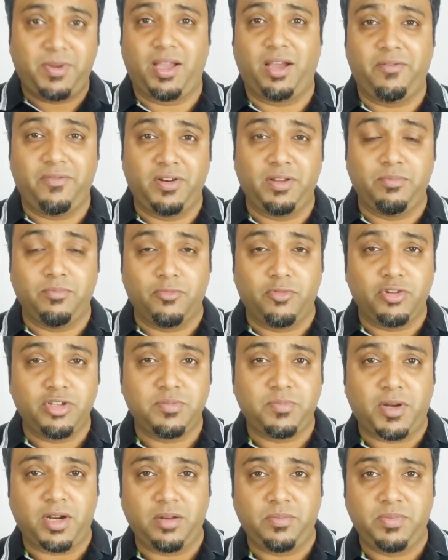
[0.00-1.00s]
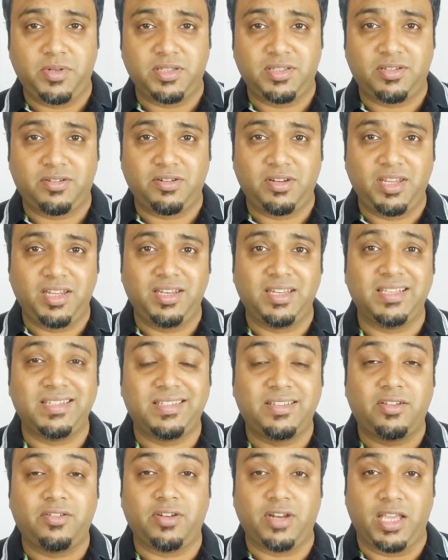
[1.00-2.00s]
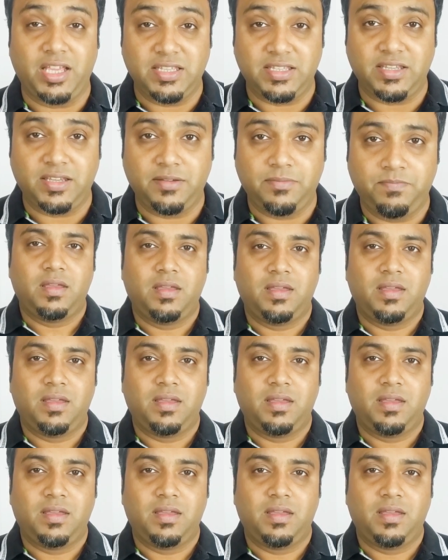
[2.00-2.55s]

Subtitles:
covering most part of the screen is crazy.